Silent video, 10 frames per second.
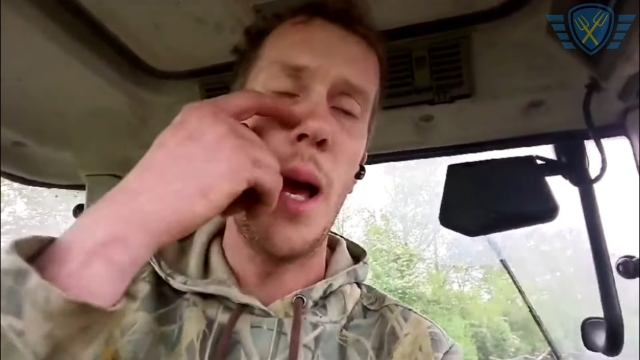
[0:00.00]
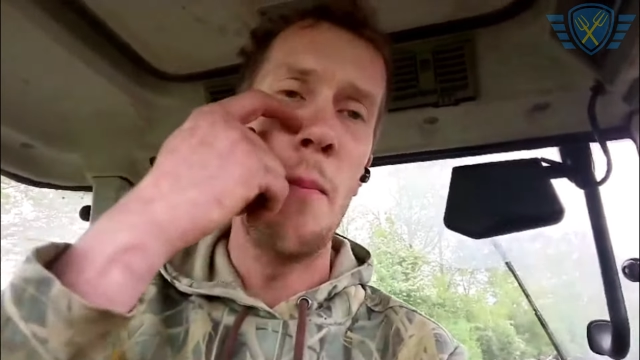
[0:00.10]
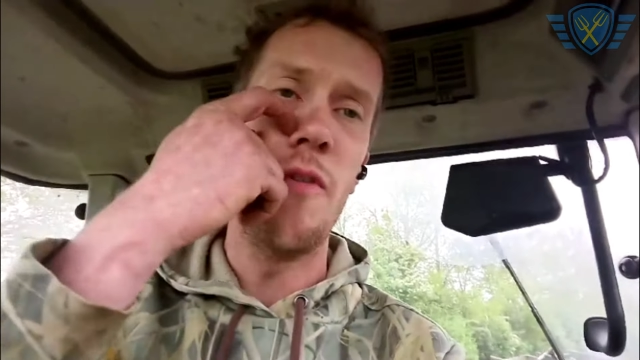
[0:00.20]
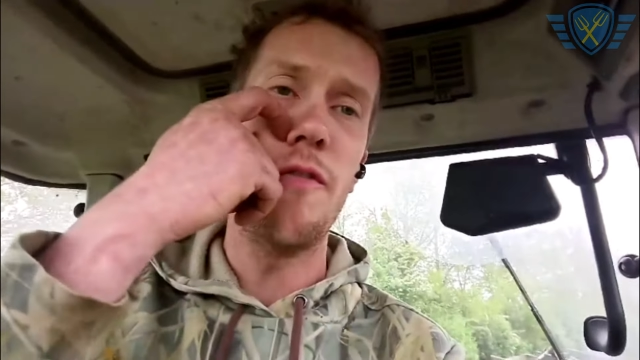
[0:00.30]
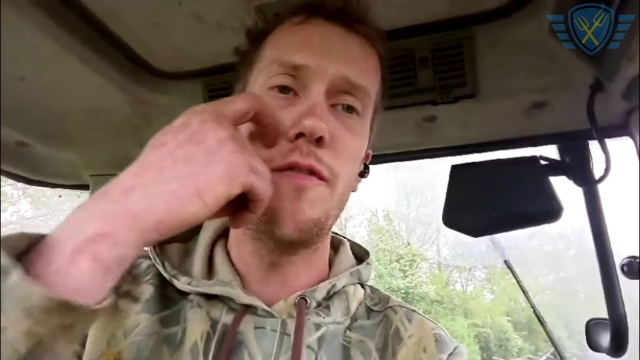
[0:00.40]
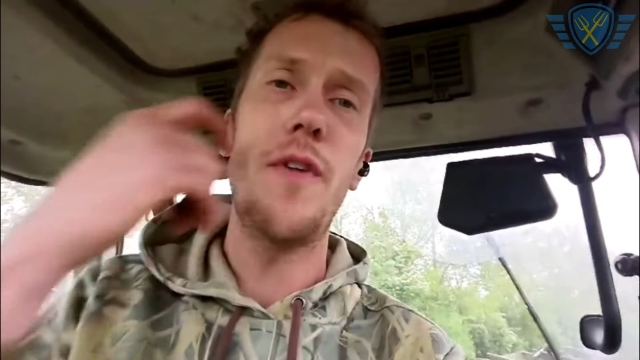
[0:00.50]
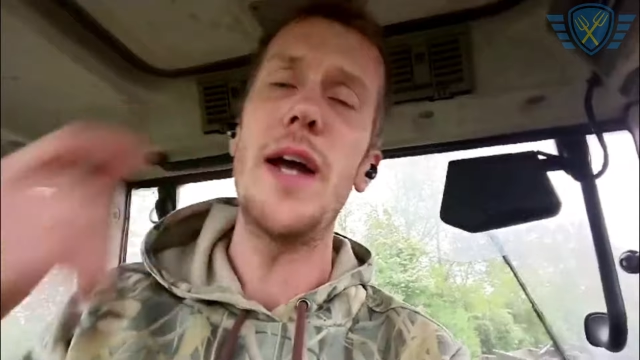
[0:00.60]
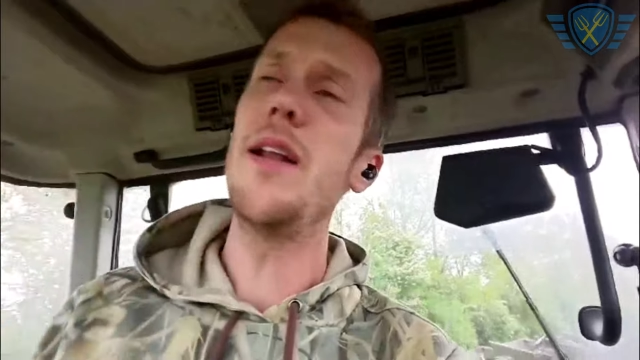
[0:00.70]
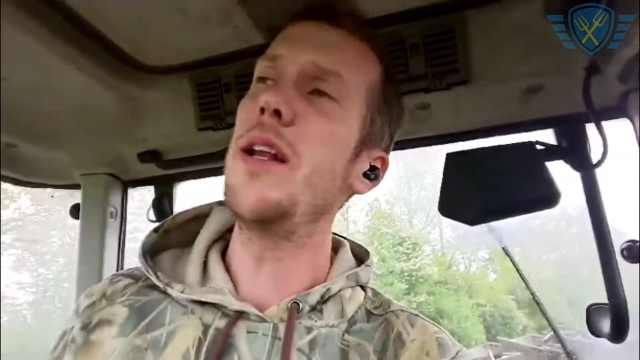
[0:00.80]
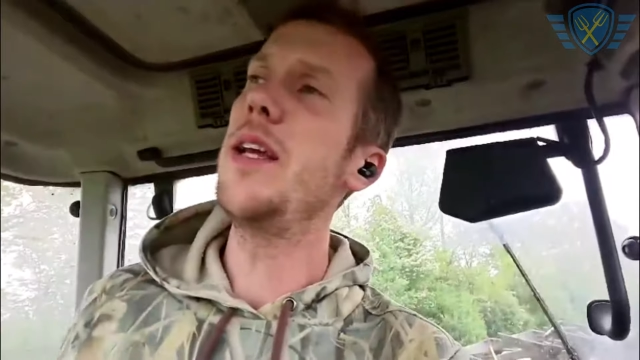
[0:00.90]
Um,
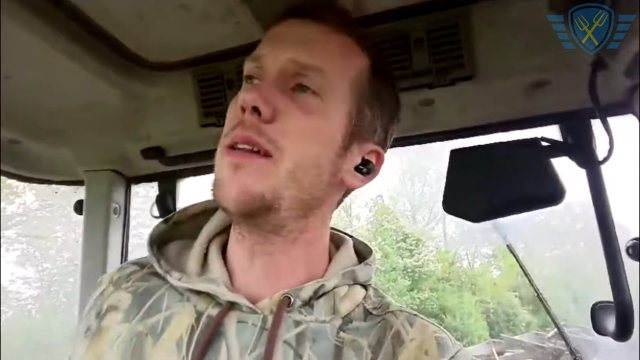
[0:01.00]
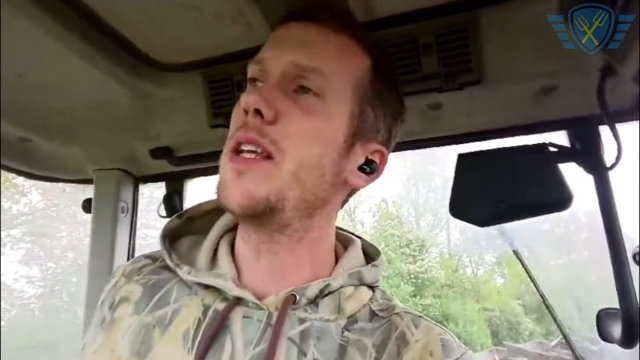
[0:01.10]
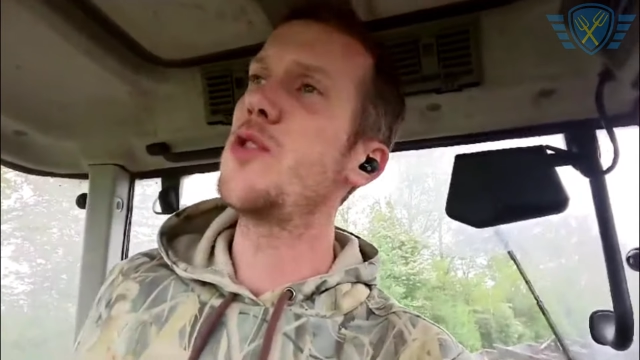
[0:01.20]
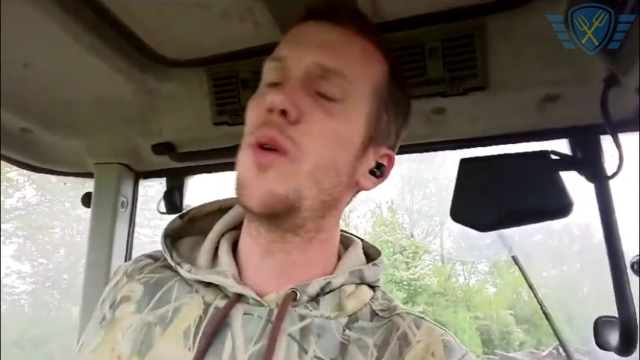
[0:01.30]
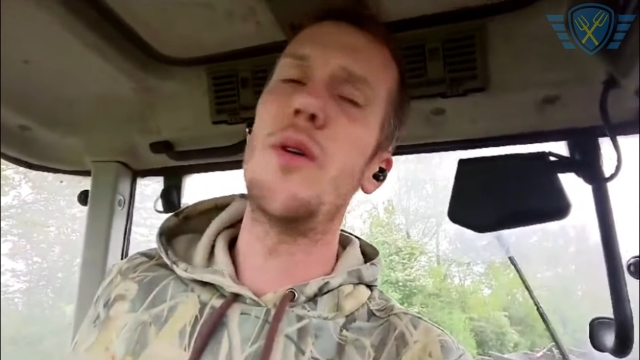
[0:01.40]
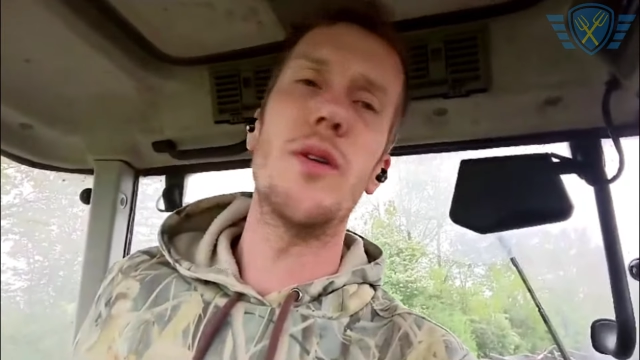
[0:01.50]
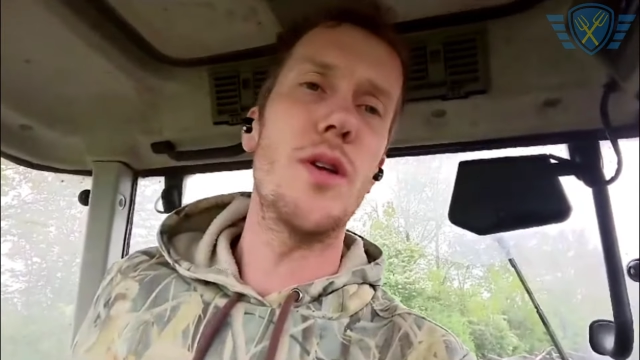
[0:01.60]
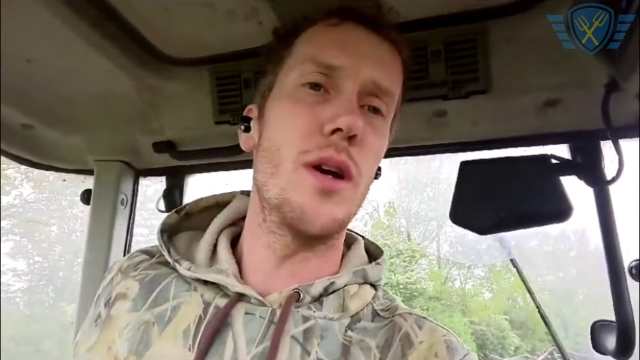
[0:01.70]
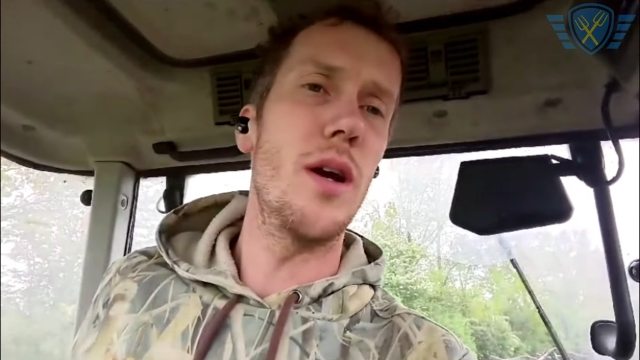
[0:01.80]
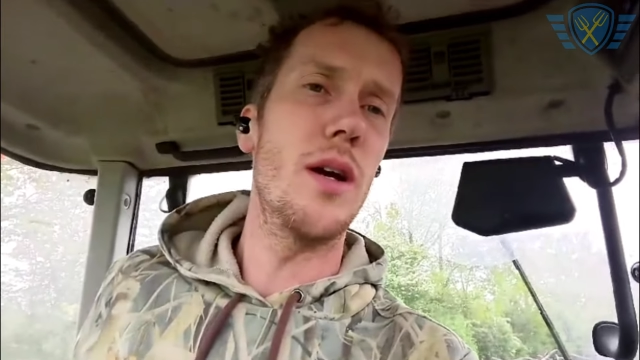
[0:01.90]
finally, this will
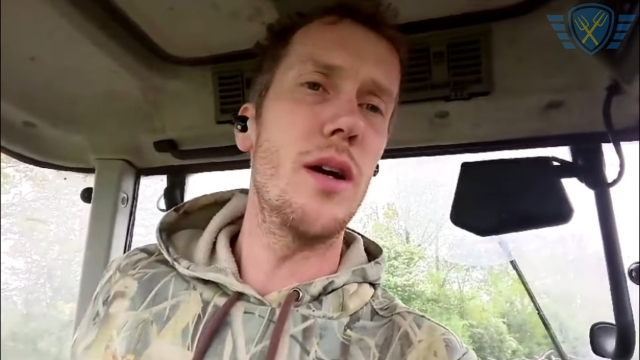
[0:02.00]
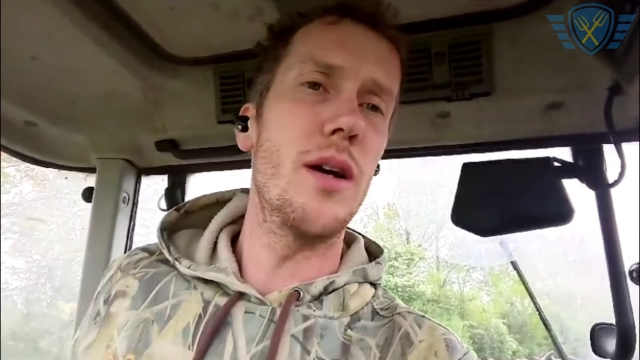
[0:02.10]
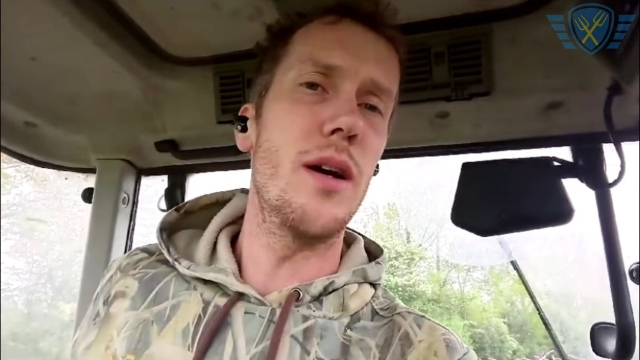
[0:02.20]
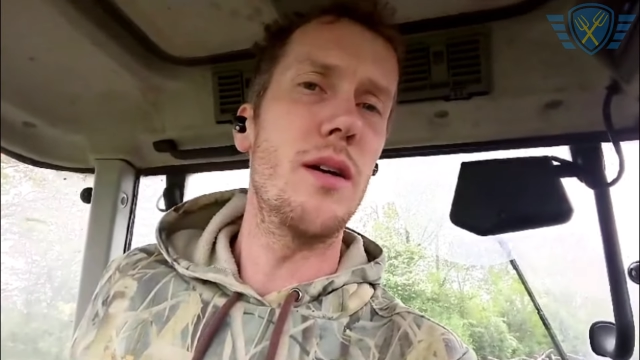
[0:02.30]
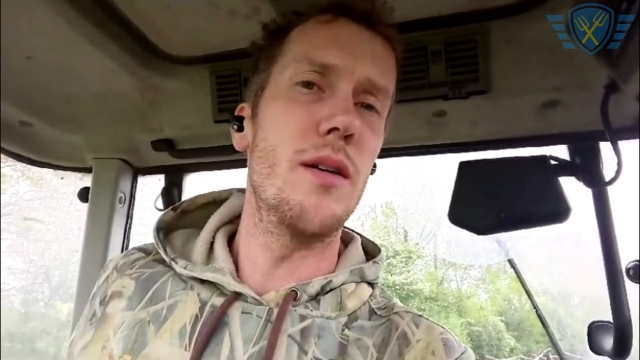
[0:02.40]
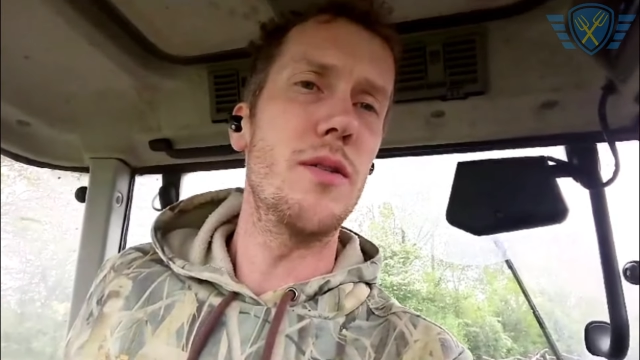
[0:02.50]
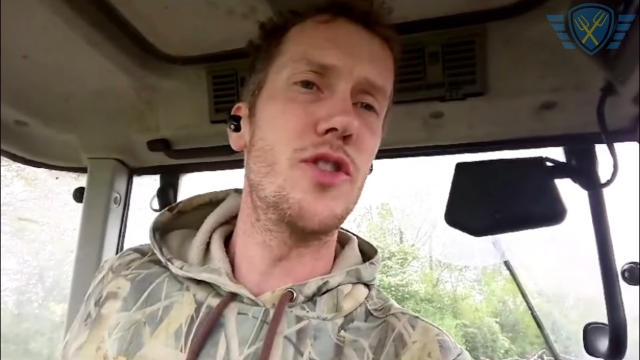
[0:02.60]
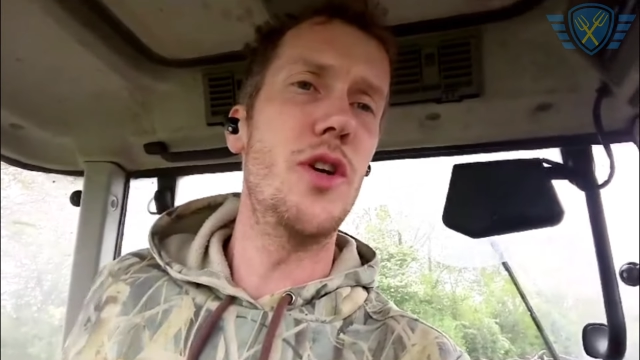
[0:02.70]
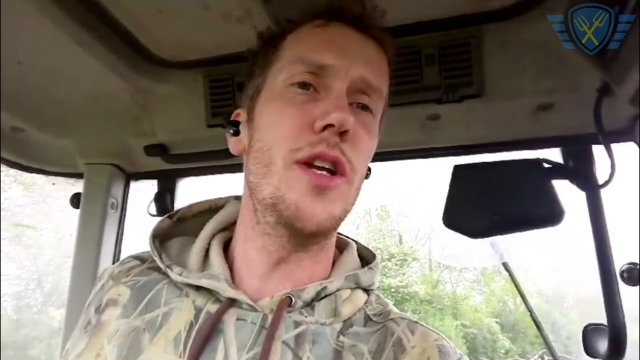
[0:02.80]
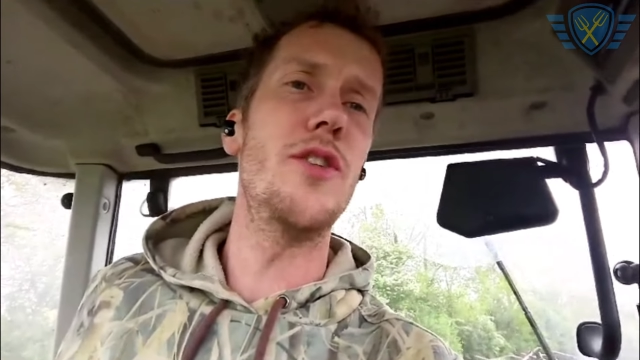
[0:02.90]

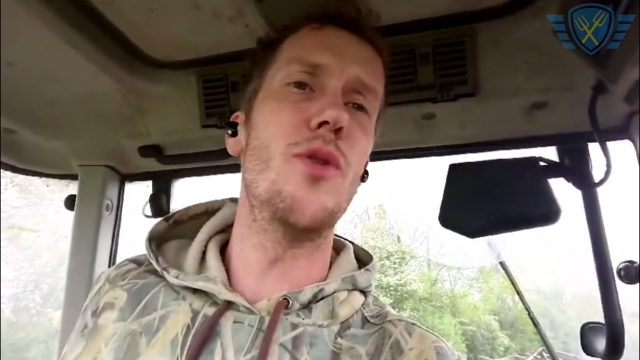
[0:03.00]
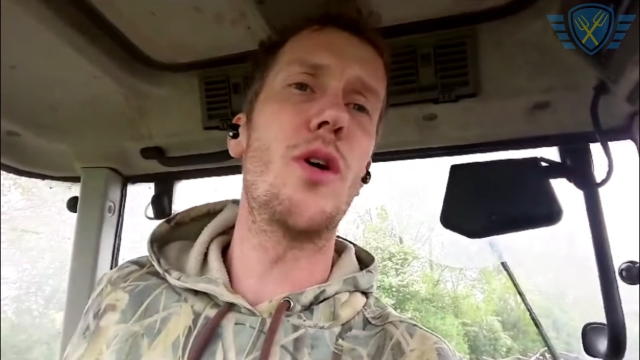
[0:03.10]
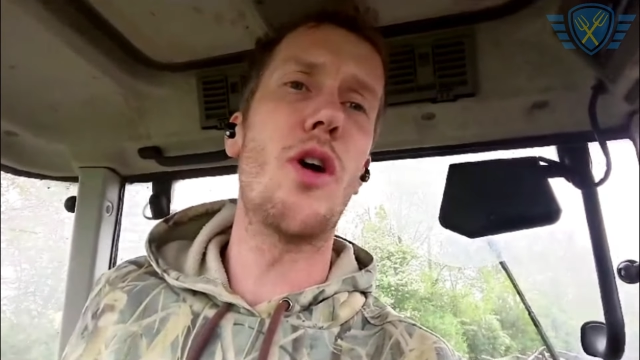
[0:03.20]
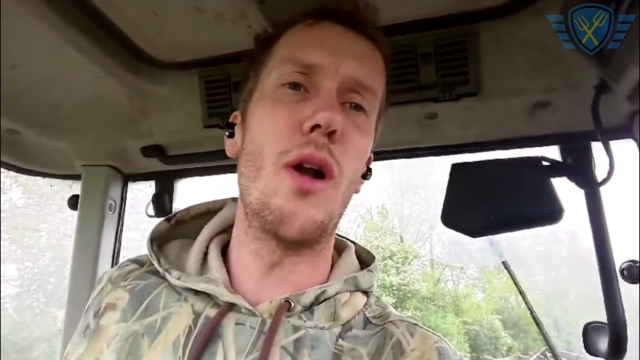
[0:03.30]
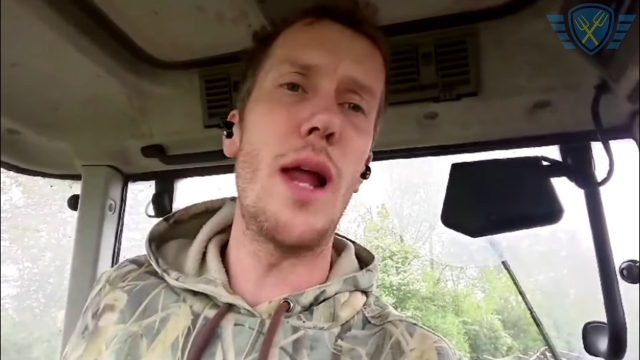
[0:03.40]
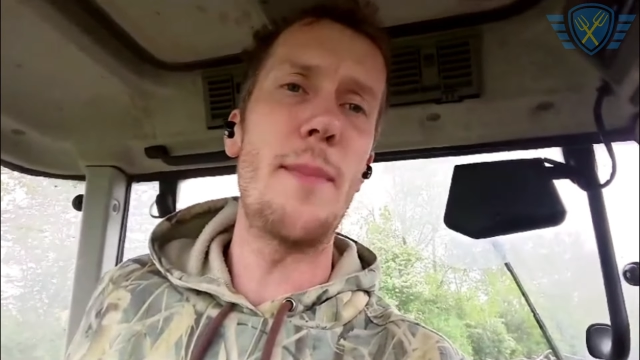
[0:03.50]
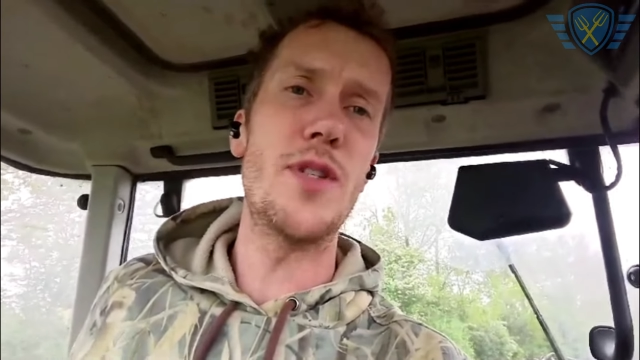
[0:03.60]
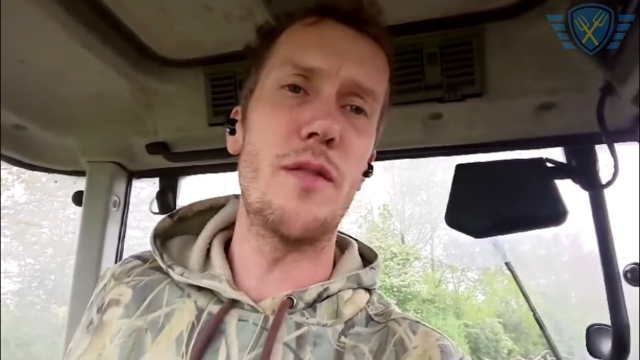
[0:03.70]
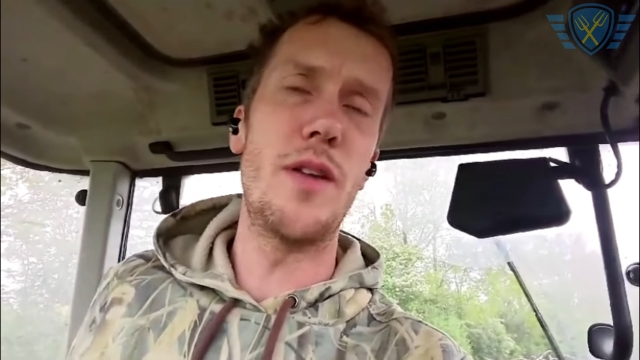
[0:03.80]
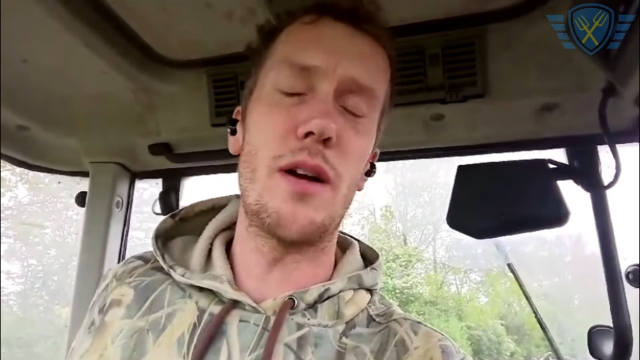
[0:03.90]
turn into a
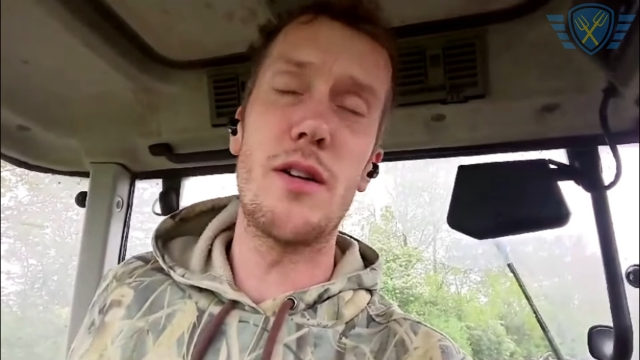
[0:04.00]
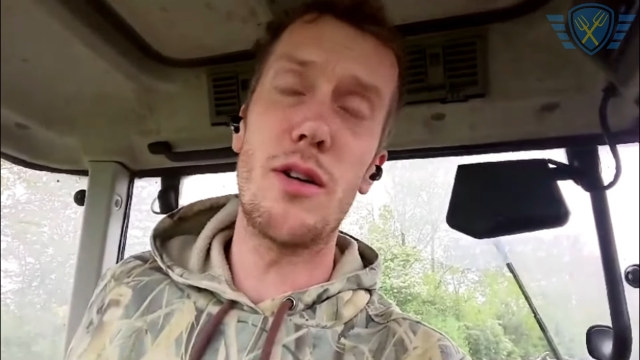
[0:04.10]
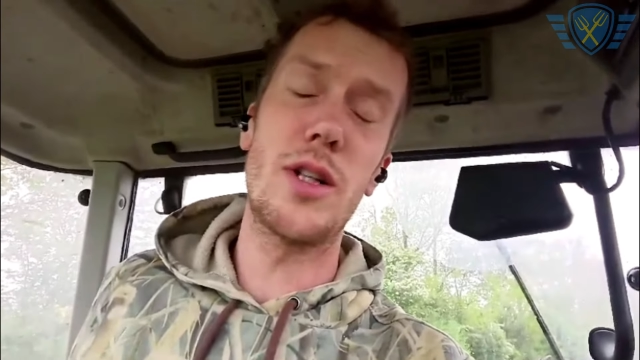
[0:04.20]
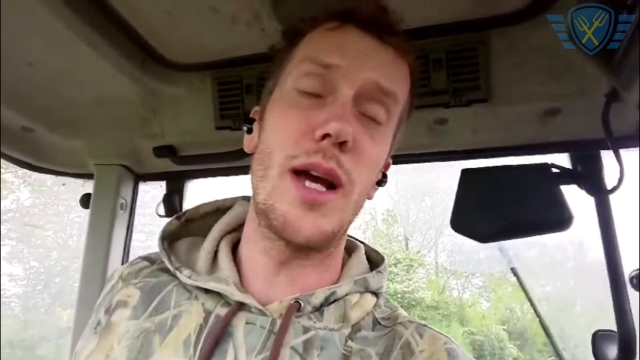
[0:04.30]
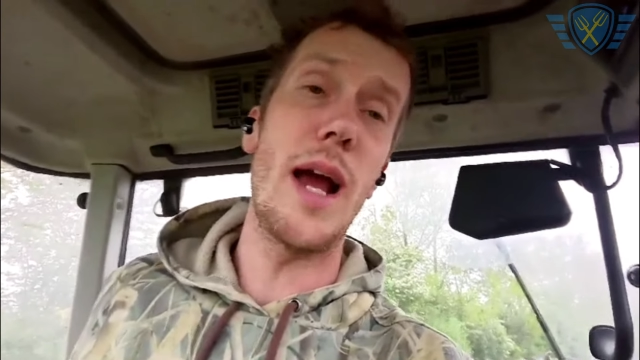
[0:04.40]
collapse of the agro